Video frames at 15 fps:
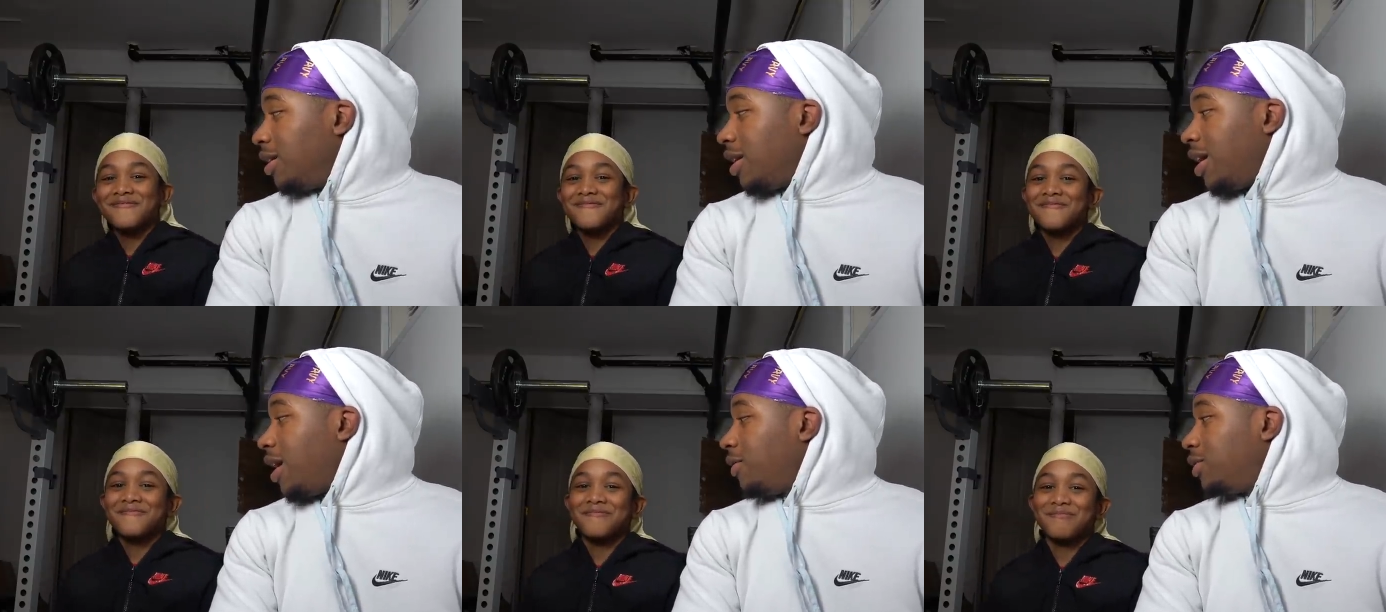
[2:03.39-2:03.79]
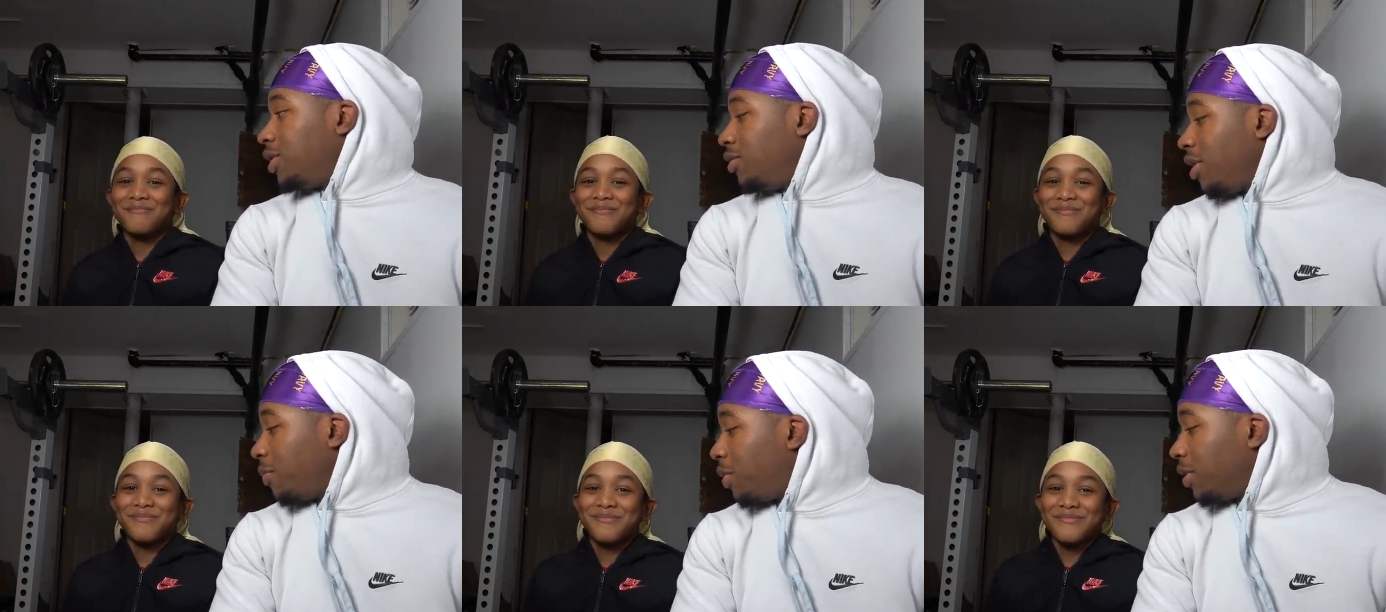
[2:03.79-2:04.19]
Speaker 1: And
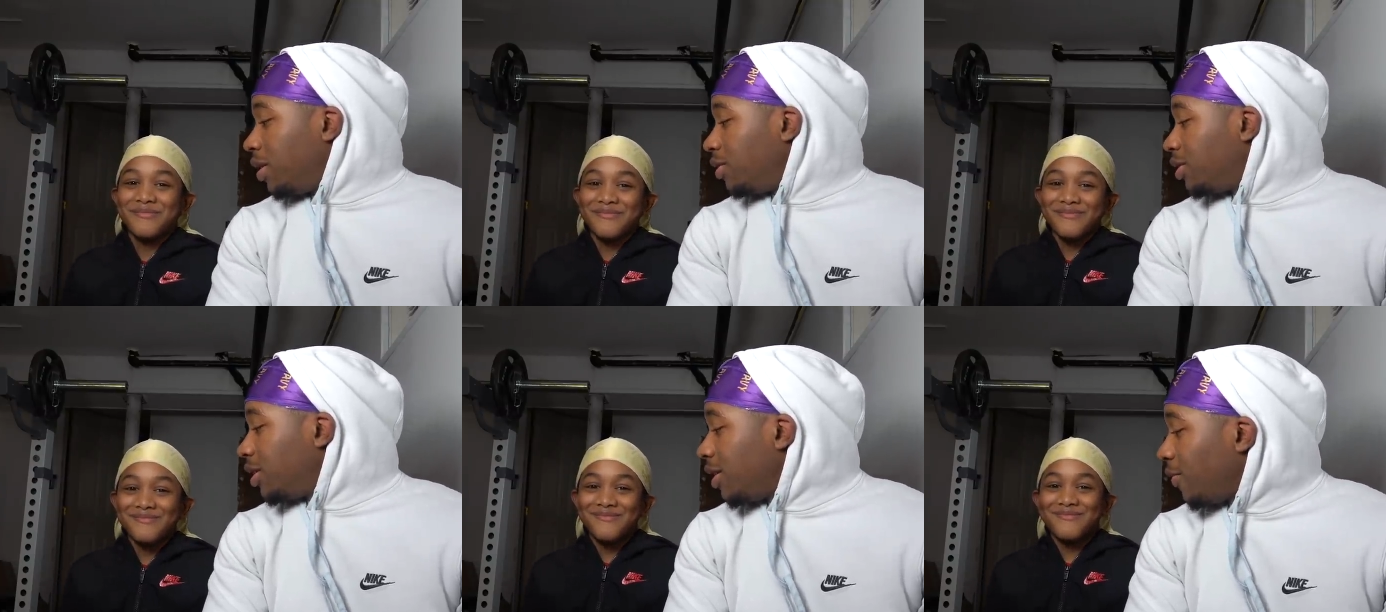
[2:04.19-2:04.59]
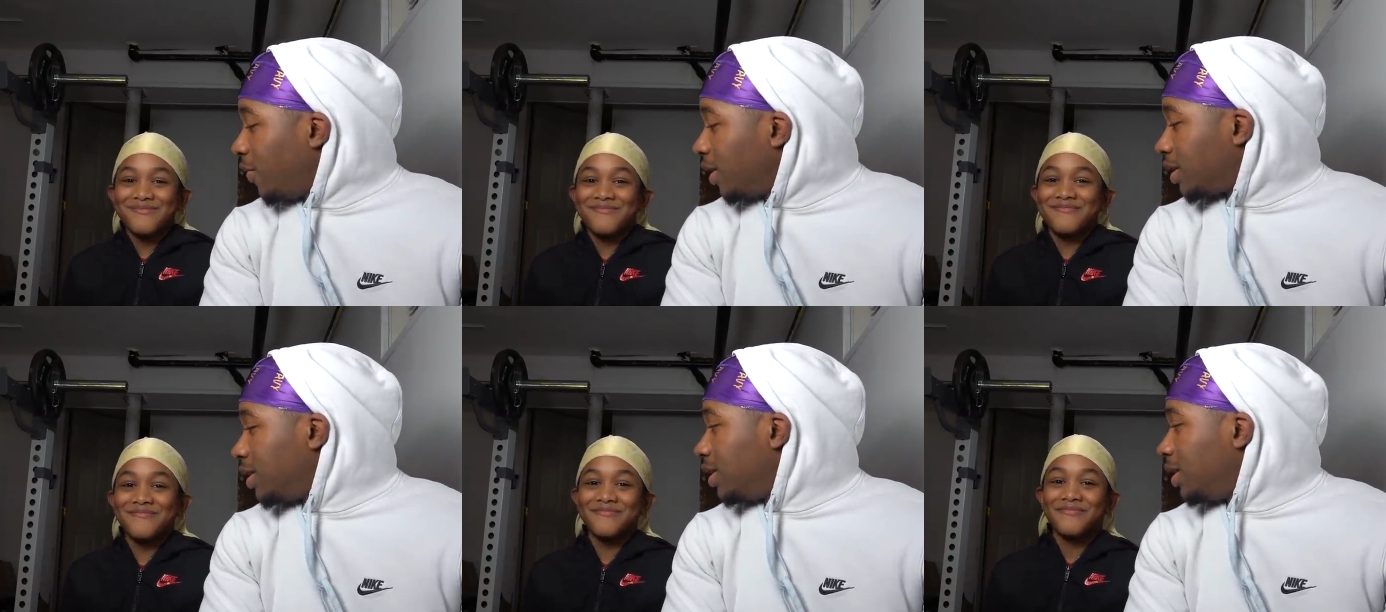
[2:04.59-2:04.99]
obviously, you ain't put lotion on your
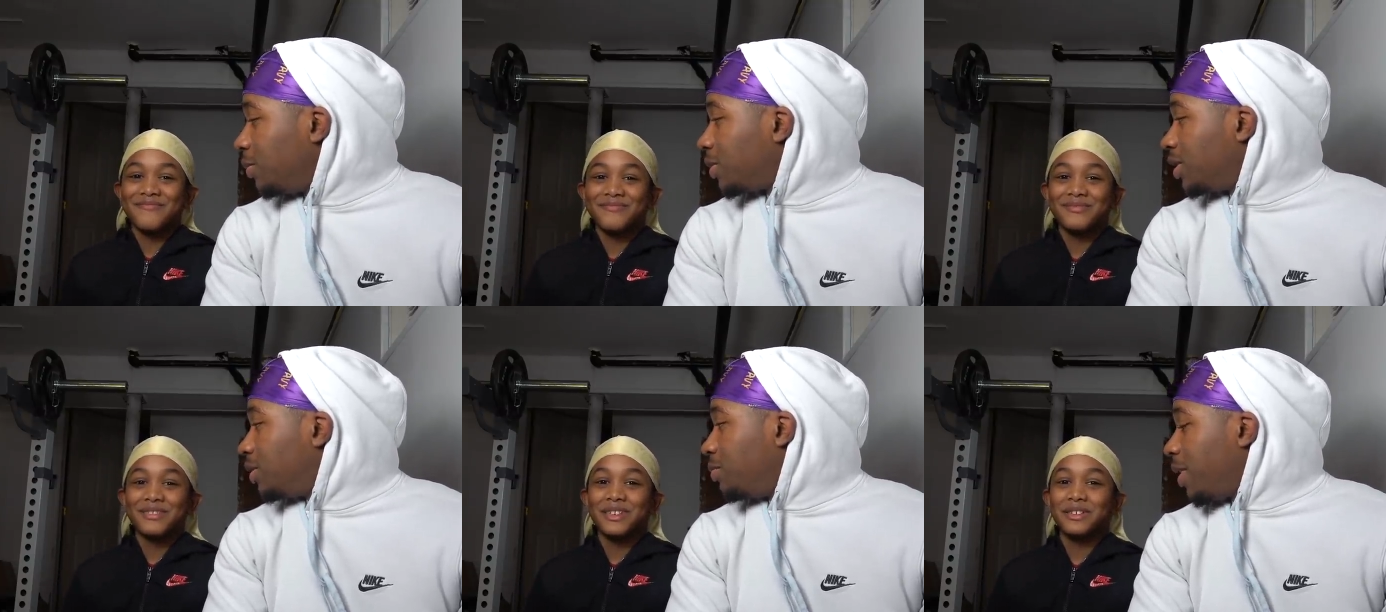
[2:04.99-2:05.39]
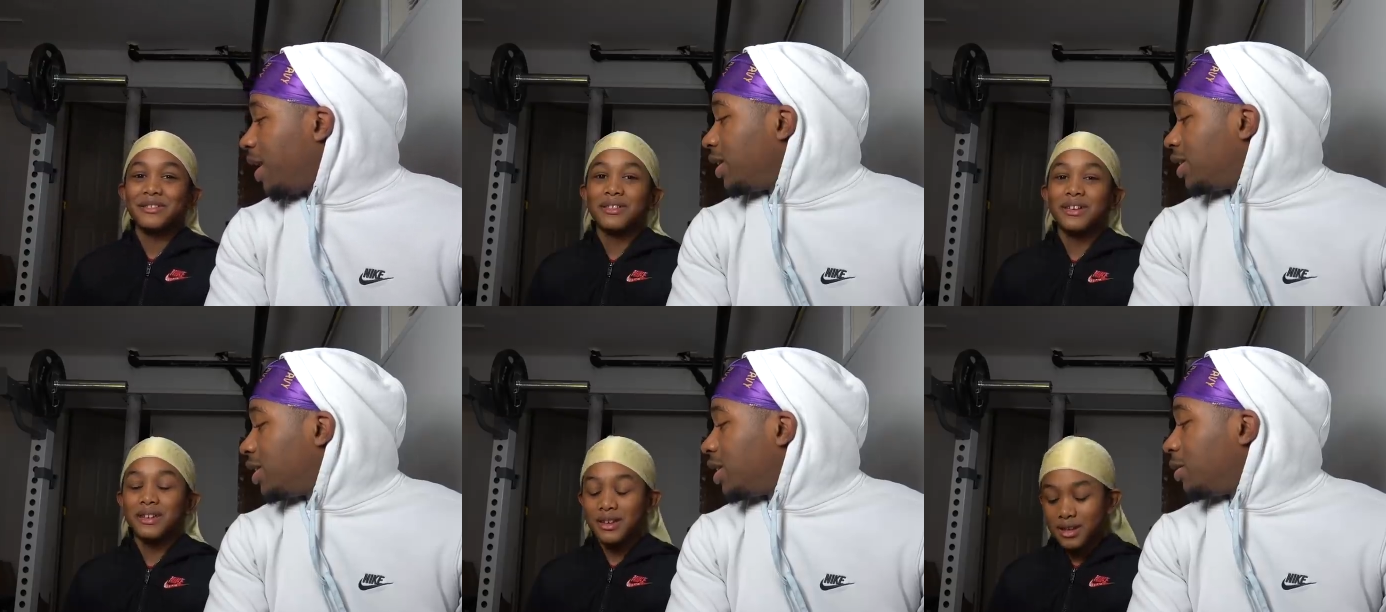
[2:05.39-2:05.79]
face, so your lips is
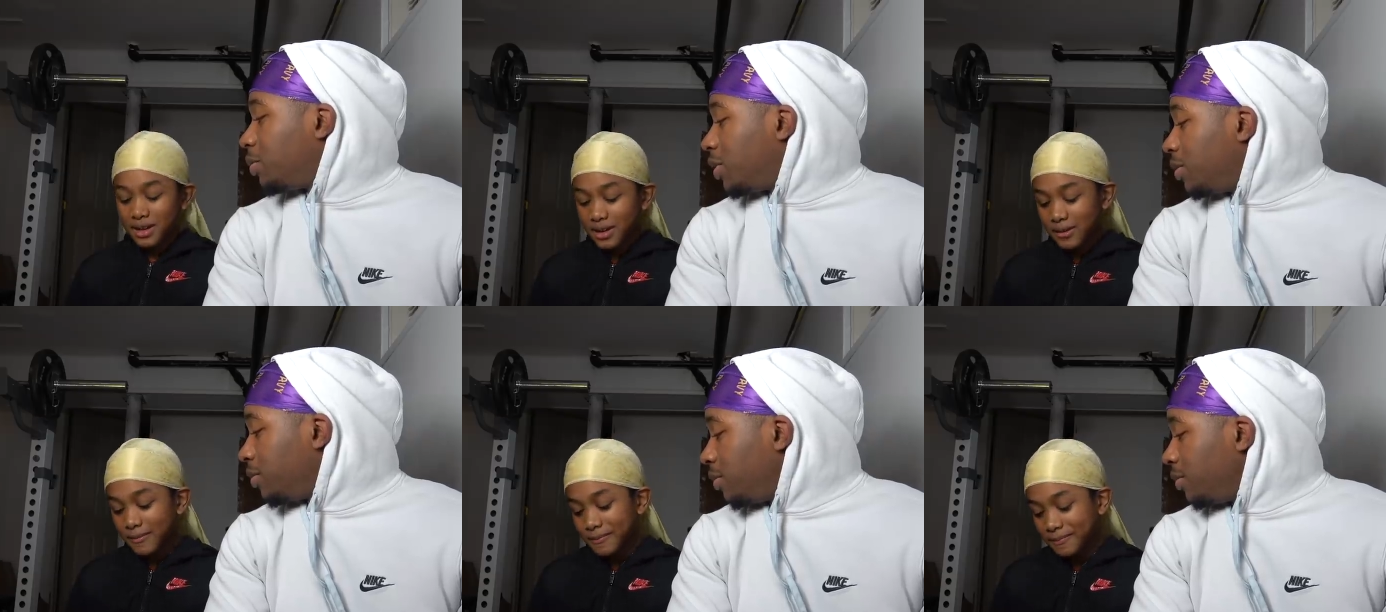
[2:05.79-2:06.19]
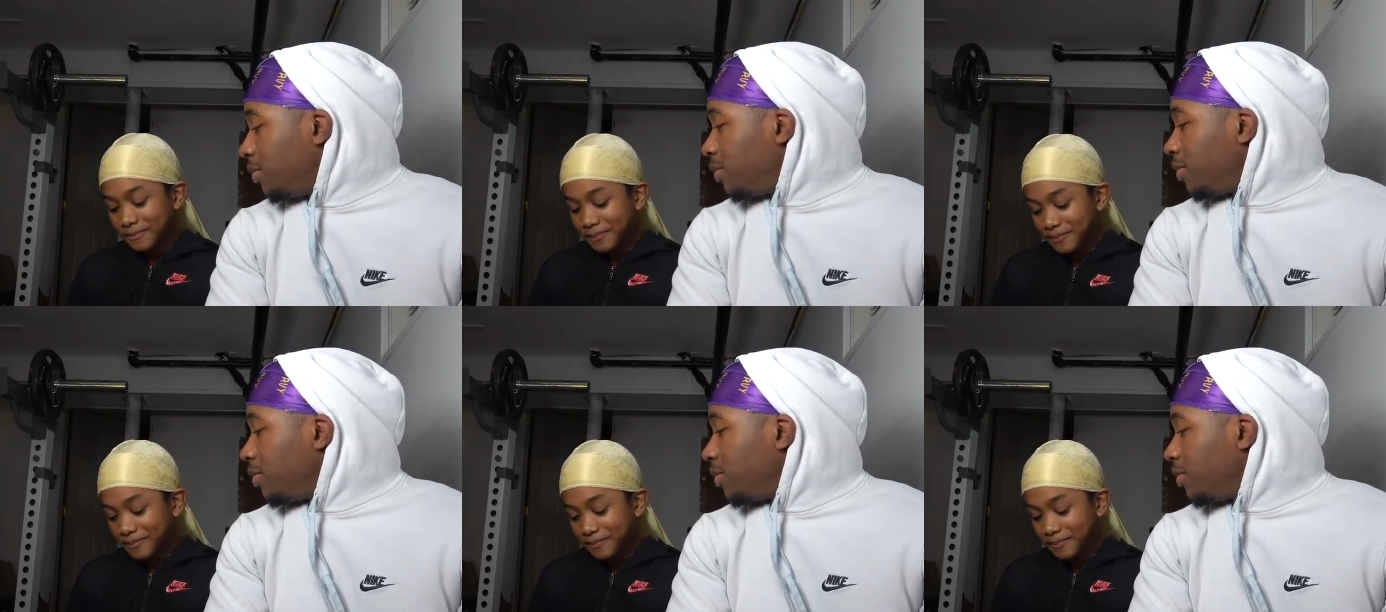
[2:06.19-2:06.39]
mad chipped. Did.